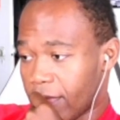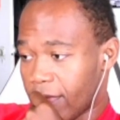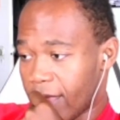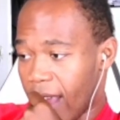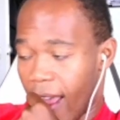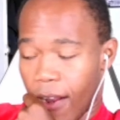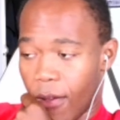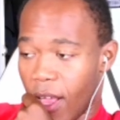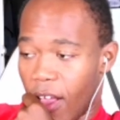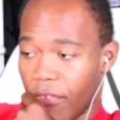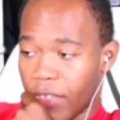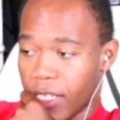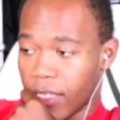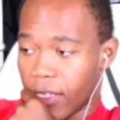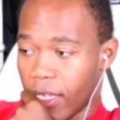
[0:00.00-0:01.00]
I don't have
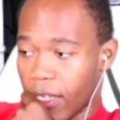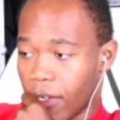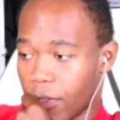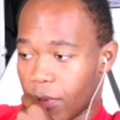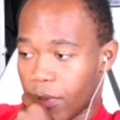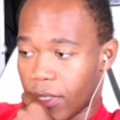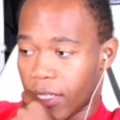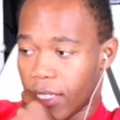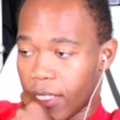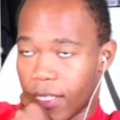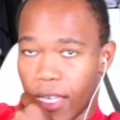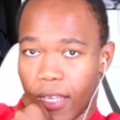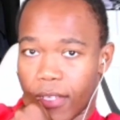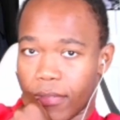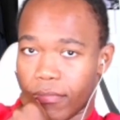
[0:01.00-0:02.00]
anything else really to
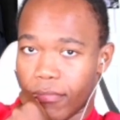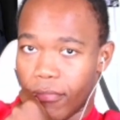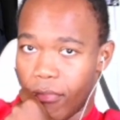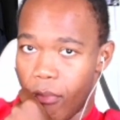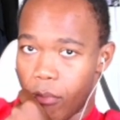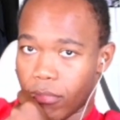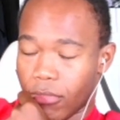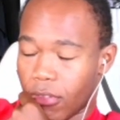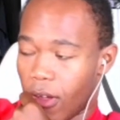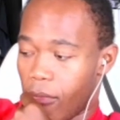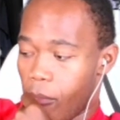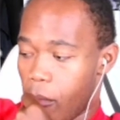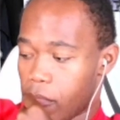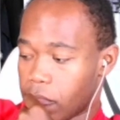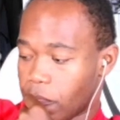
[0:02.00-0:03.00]
say. You know?
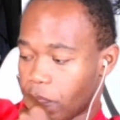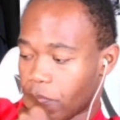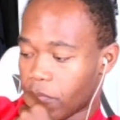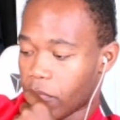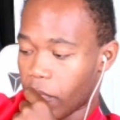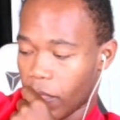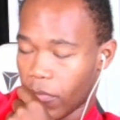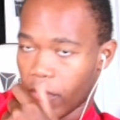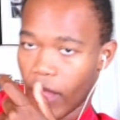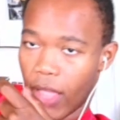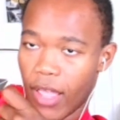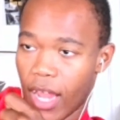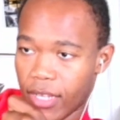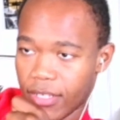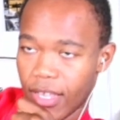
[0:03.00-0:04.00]
I
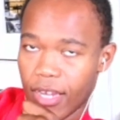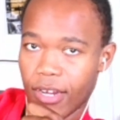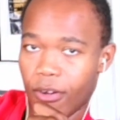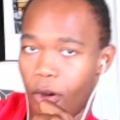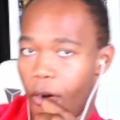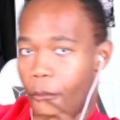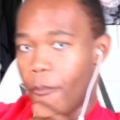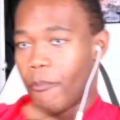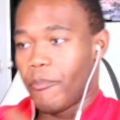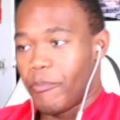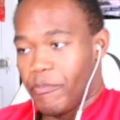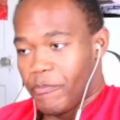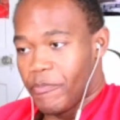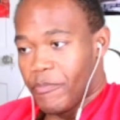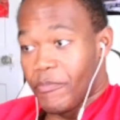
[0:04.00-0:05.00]
kind of said it all.
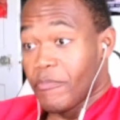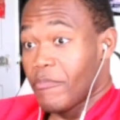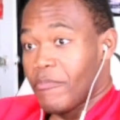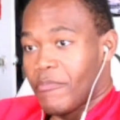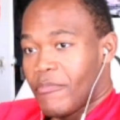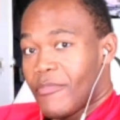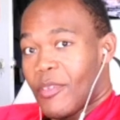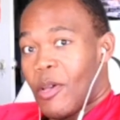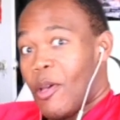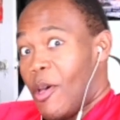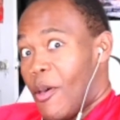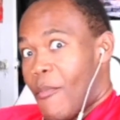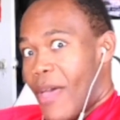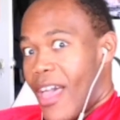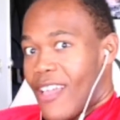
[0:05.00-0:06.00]

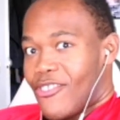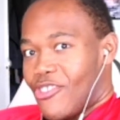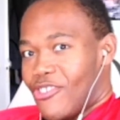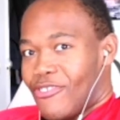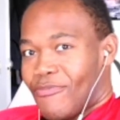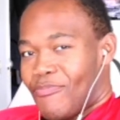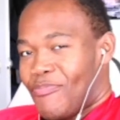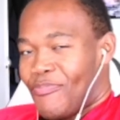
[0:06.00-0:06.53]
Imagine.